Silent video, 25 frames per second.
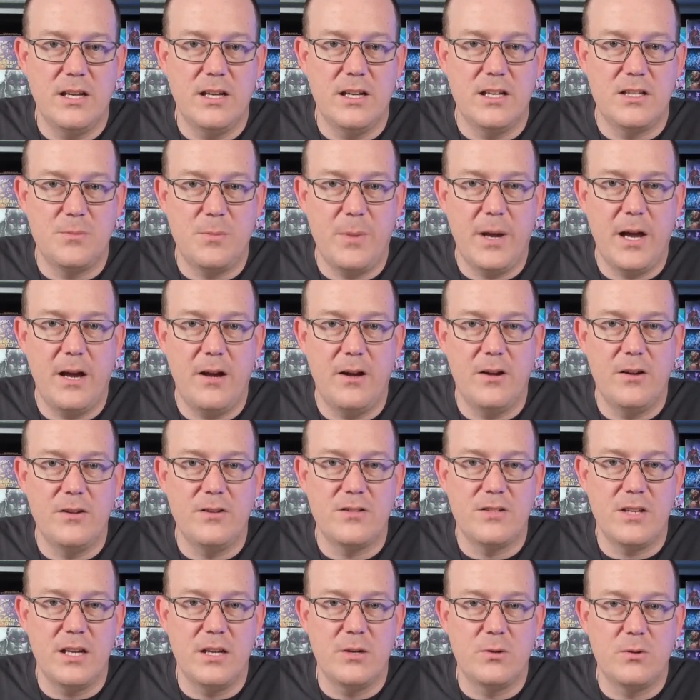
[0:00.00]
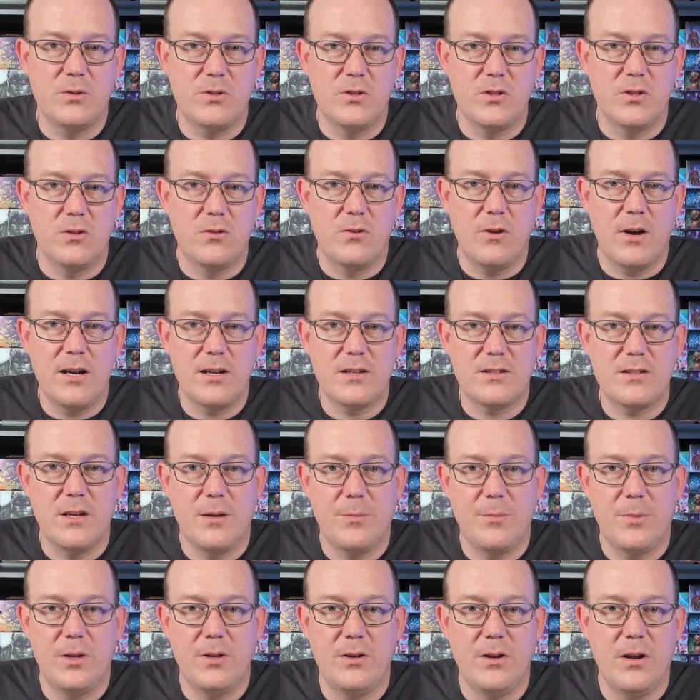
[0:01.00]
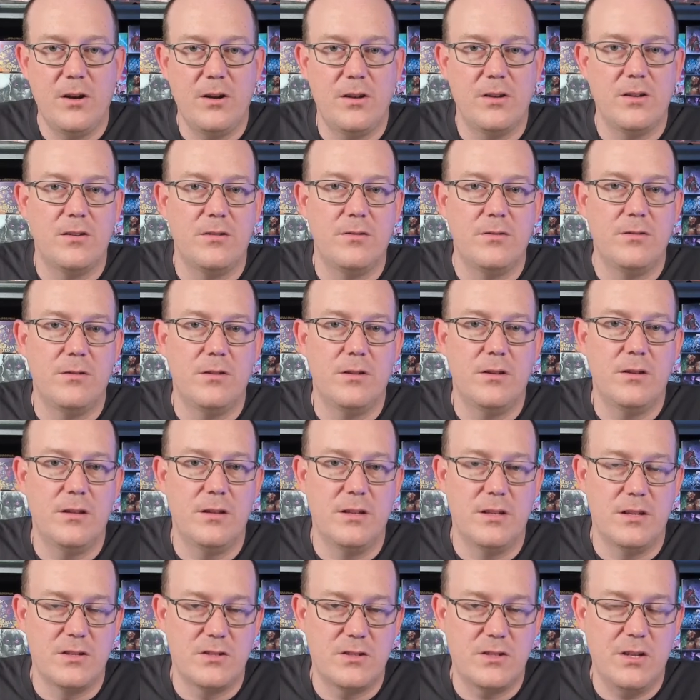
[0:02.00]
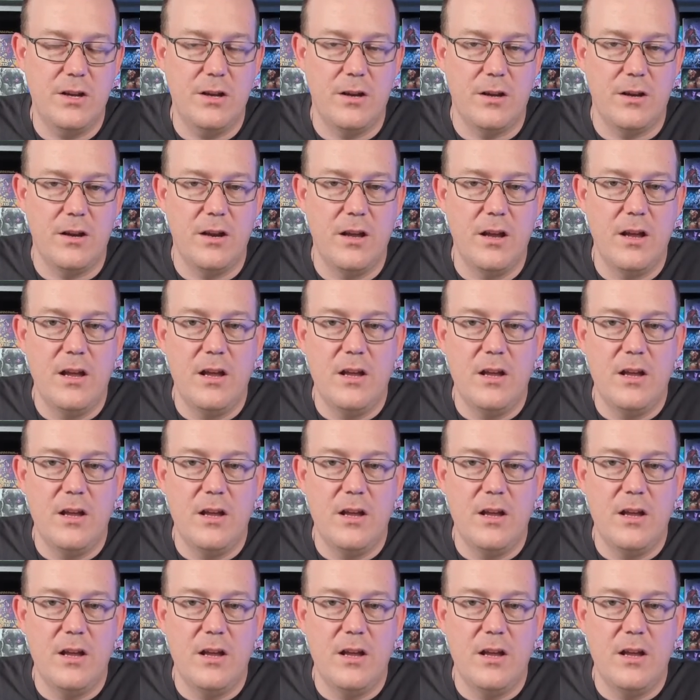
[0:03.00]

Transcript: Its powers equal to the greatest number noted this turn.